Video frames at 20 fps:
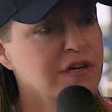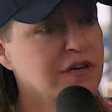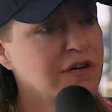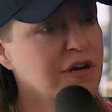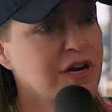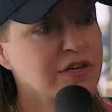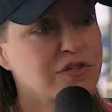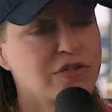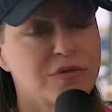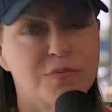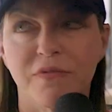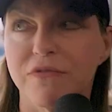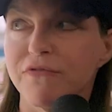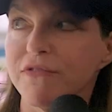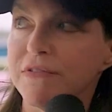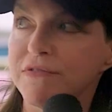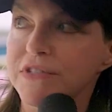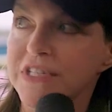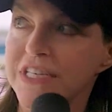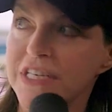gosh,
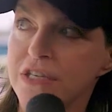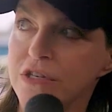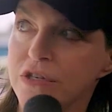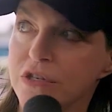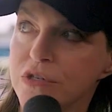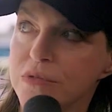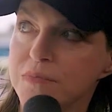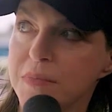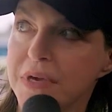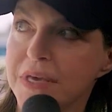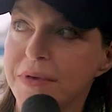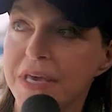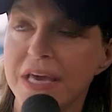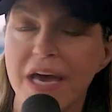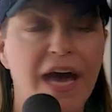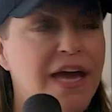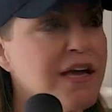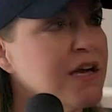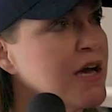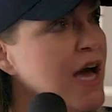15 years maybe,
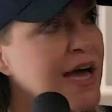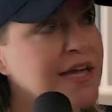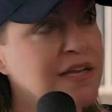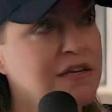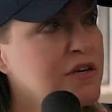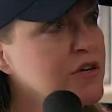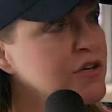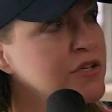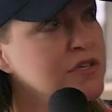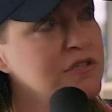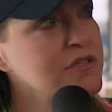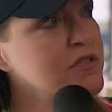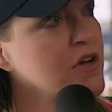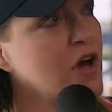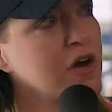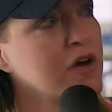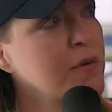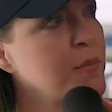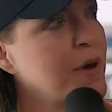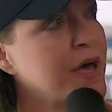I couldn't
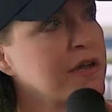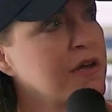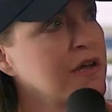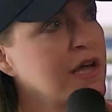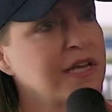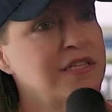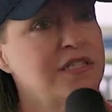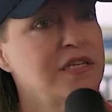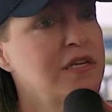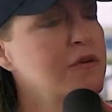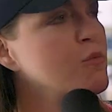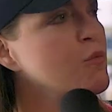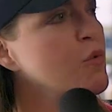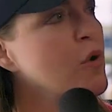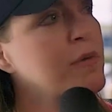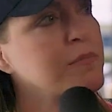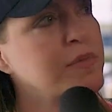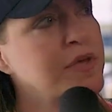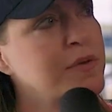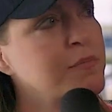talk about it. I didn't
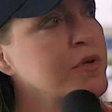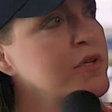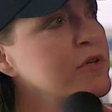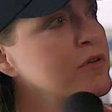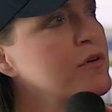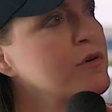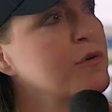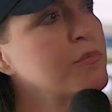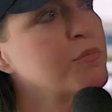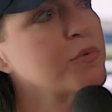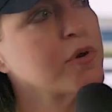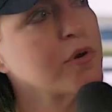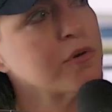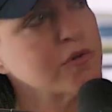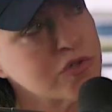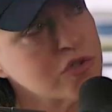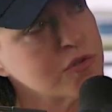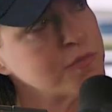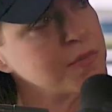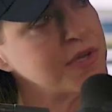want people to
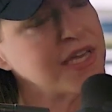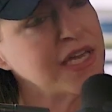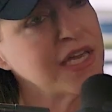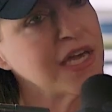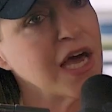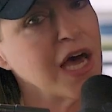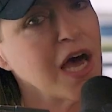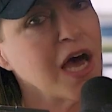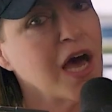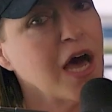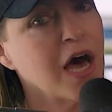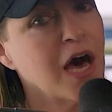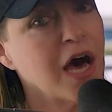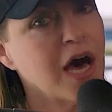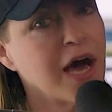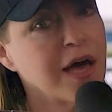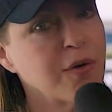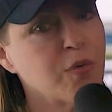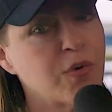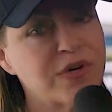approach me.
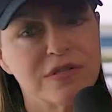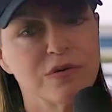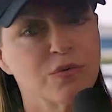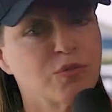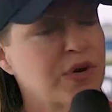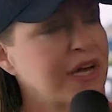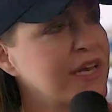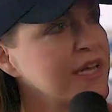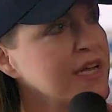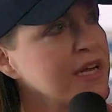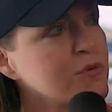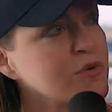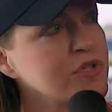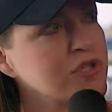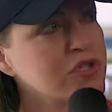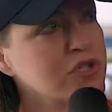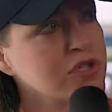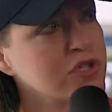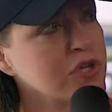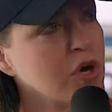I wasn't ready. I was
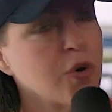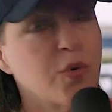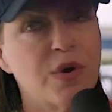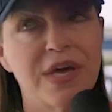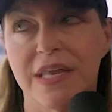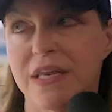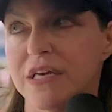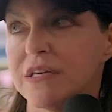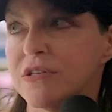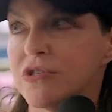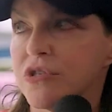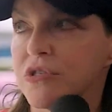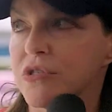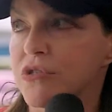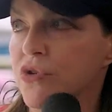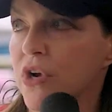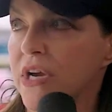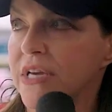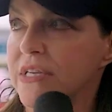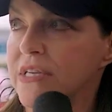so in it,
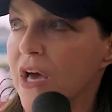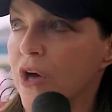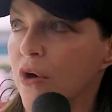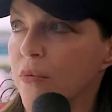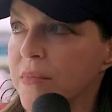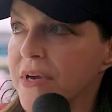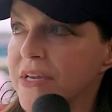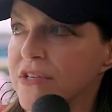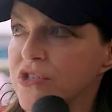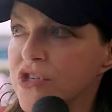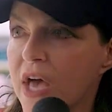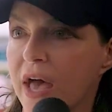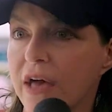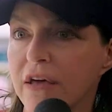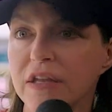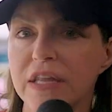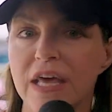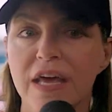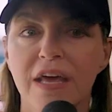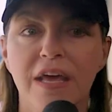just trying to help my
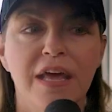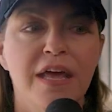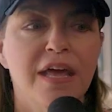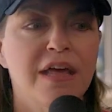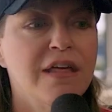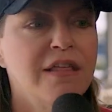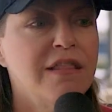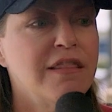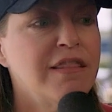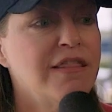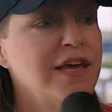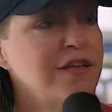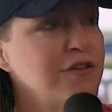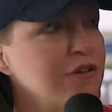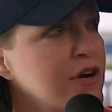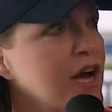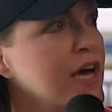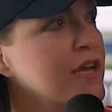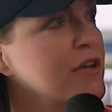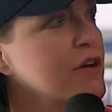child. Then
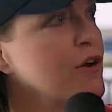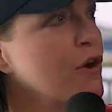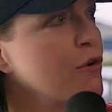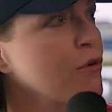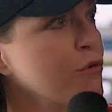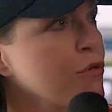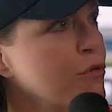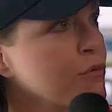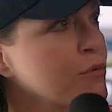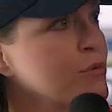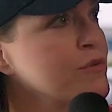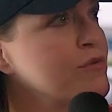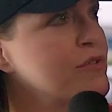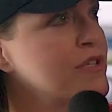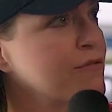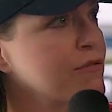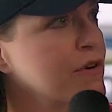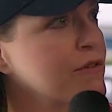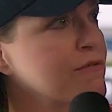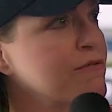you kind of go through
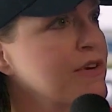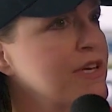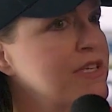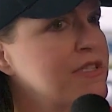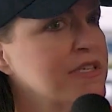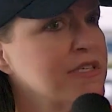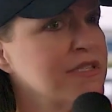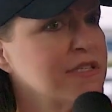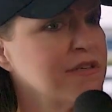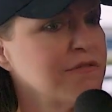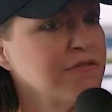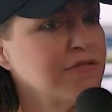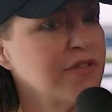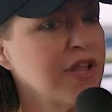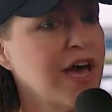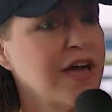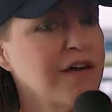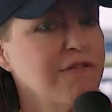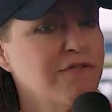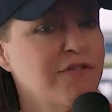different phases of
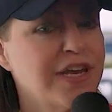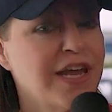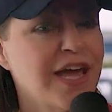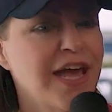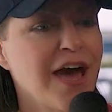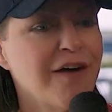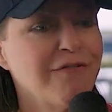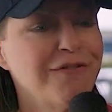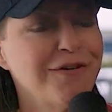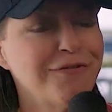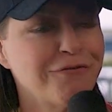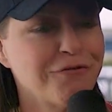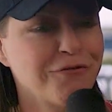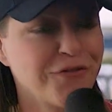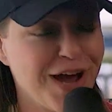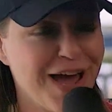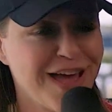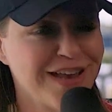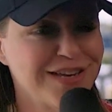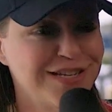life. And I have a
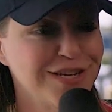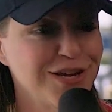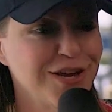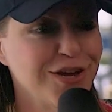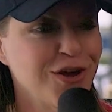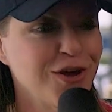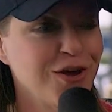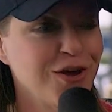friend,